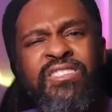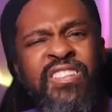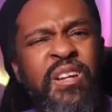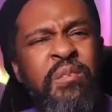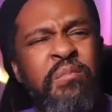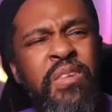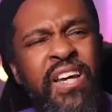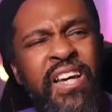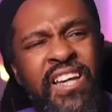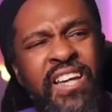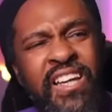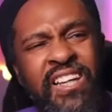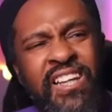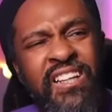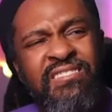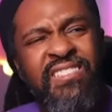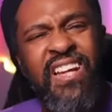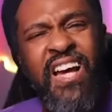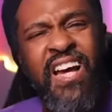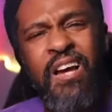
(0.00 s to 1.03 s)
And I'm like,
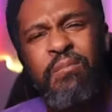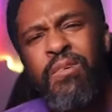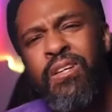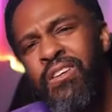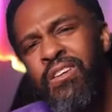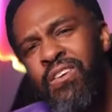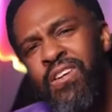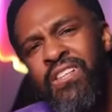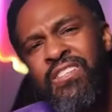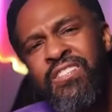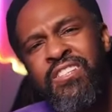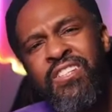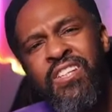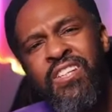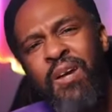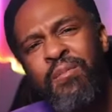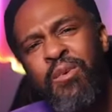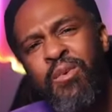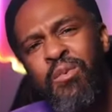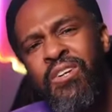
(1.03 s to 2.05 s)
I'm a Christian,
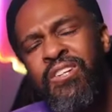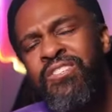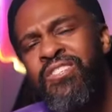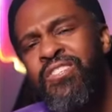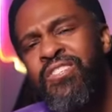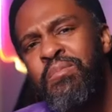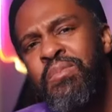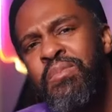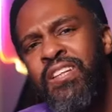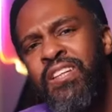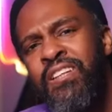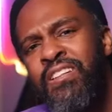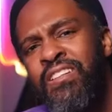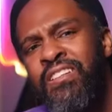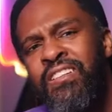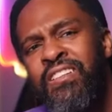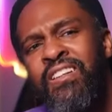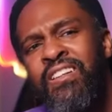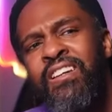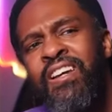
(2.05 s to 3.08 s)
I'm a worship leader,
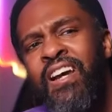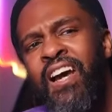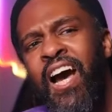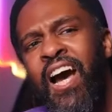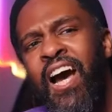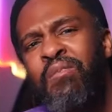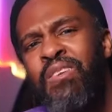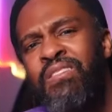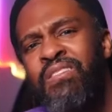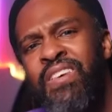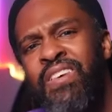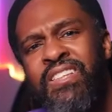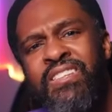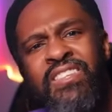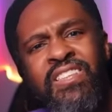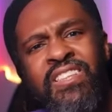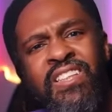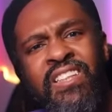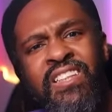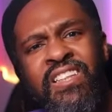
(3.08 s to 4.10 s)
I'm
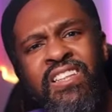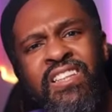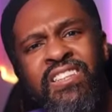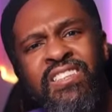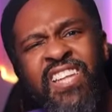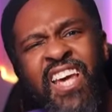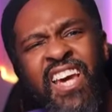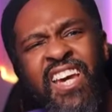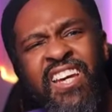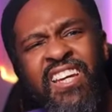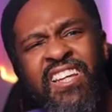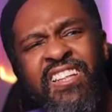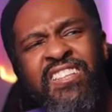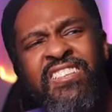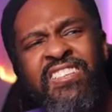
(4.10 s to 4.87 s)
invested in this, and